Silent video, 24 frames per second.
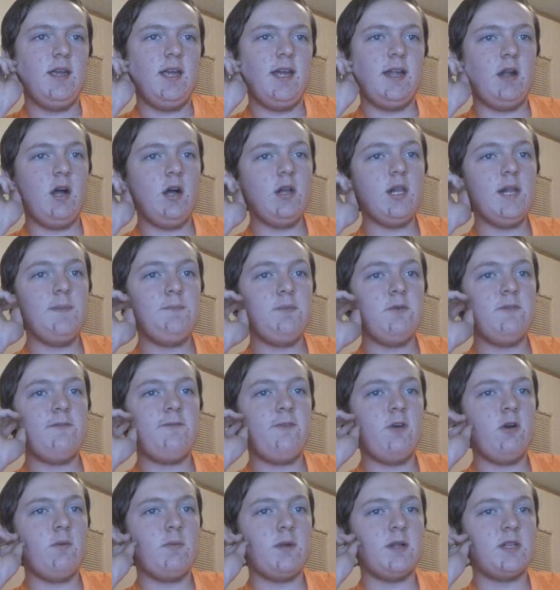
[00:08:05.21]
An ugly
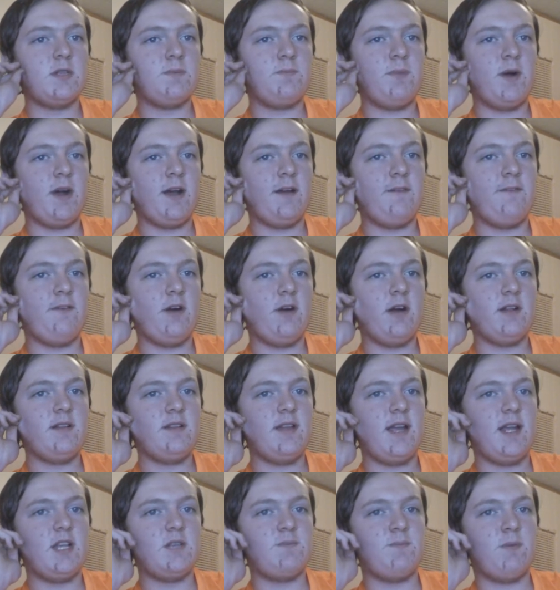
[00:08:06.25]
performance by
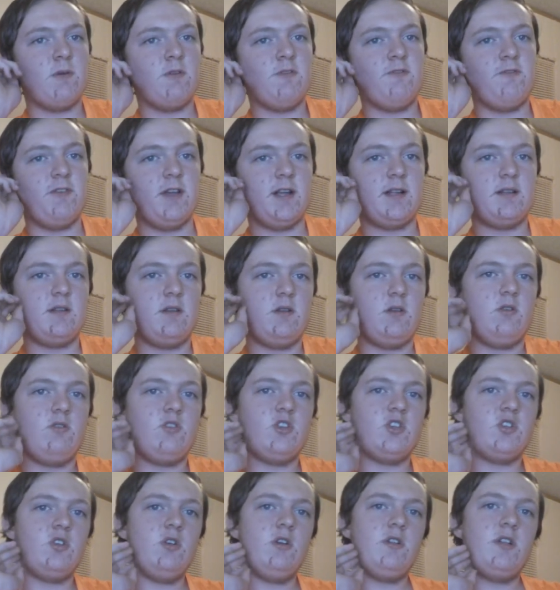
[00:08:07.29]
Vontaze Burfict,
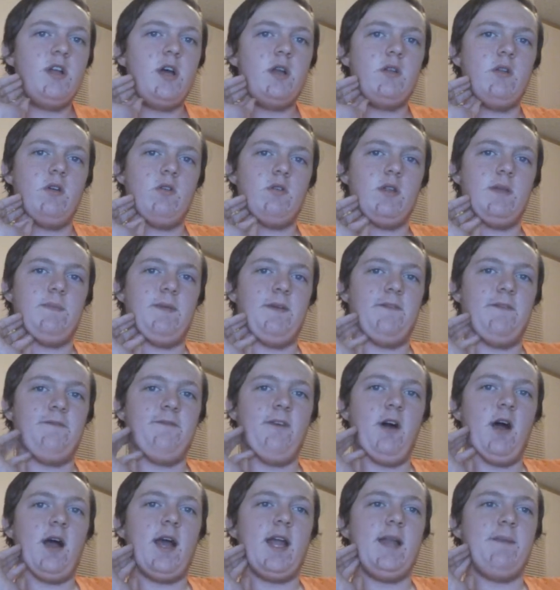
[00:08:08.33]
who should not only be
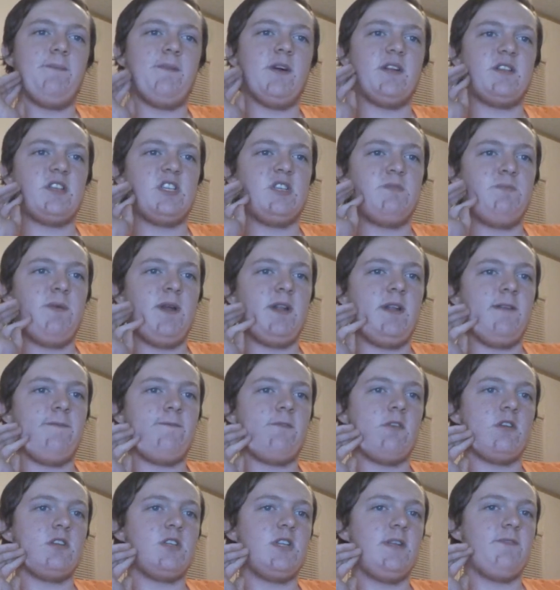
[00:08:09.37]
fined but suspended
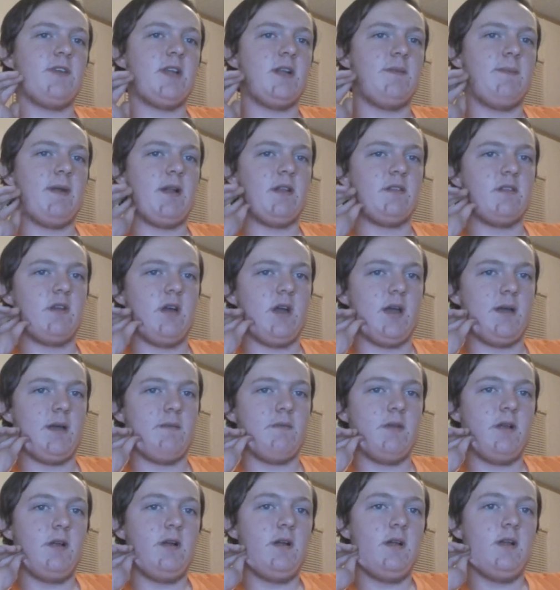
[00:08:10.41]
for a significant amount of
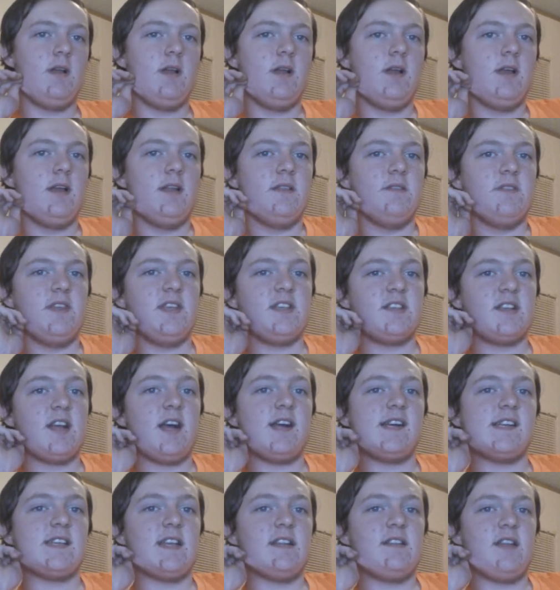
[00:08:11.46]
time. This
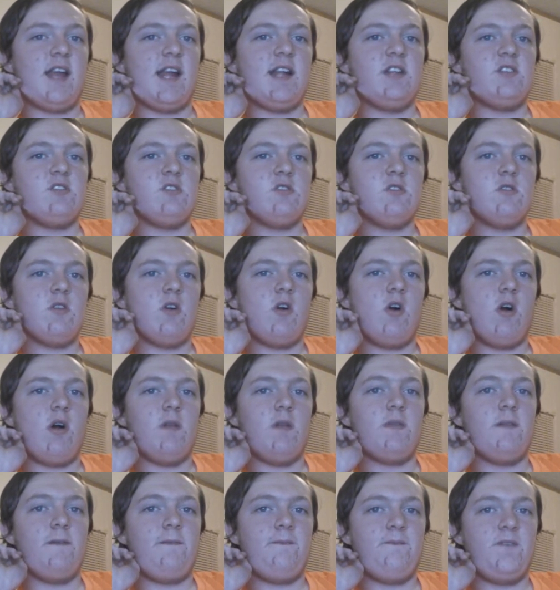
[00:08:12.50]
guy is a danger
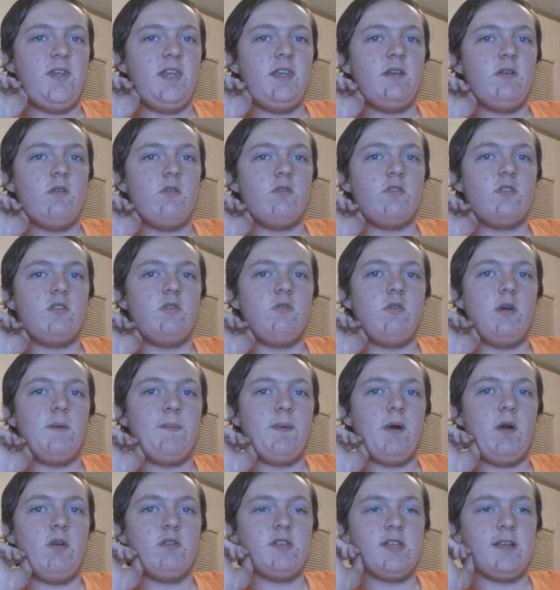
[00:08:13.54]
on the field to
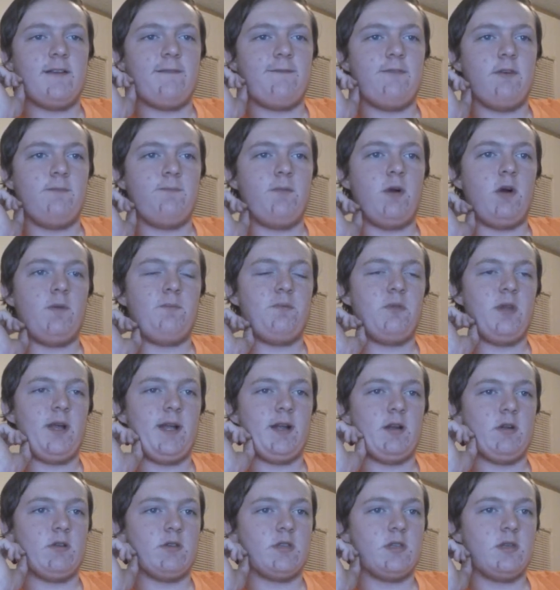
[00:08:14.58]
opposing football
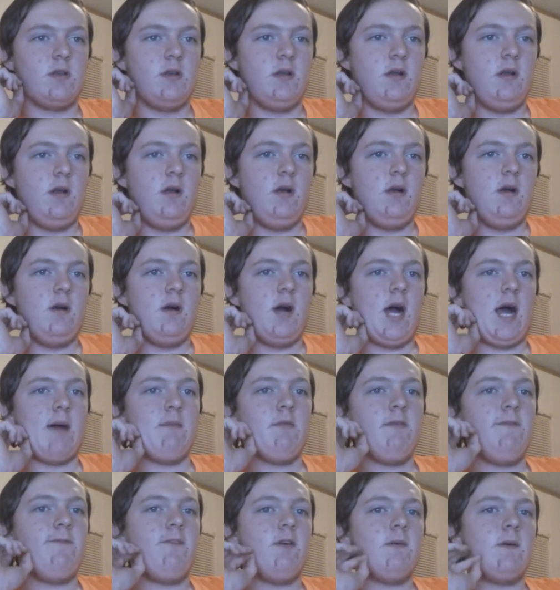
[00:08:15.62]
players.
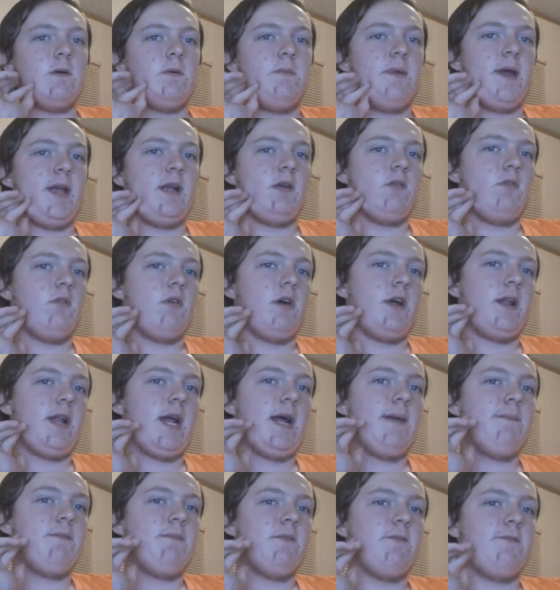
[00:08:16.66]
I'm a former Bengal, and
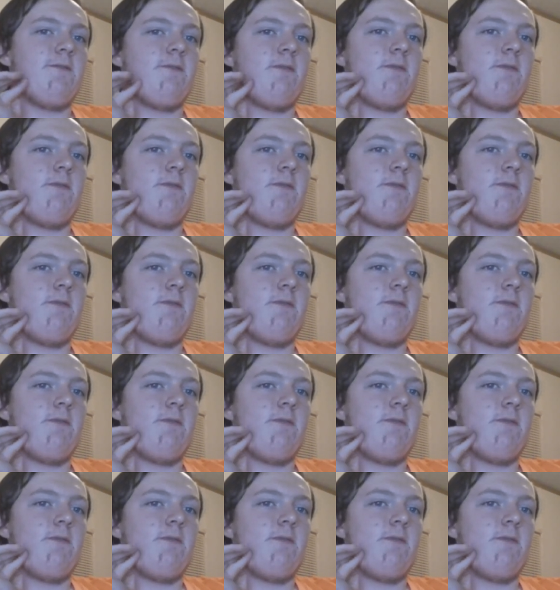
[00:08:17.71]
I'm